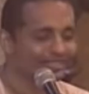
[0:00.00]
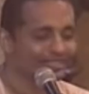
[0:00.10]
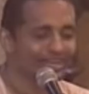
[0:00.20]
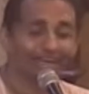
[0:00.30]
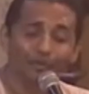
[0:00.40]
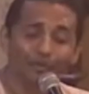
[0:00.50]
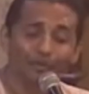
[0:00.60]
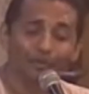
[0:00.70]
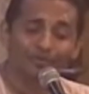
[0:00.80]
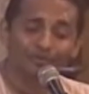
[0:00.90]
He said,
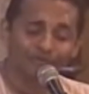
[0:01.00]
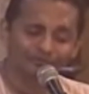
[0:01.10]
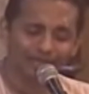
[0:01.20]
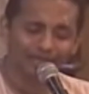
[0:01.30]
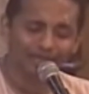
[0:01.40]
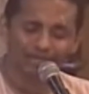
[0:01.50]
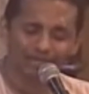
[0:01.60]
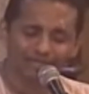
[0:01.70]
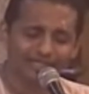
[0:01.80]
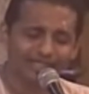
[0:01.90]
there
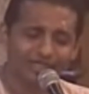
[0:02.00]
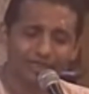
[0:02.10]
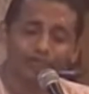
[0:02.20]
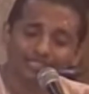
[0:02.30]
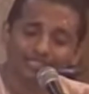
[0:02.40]
is no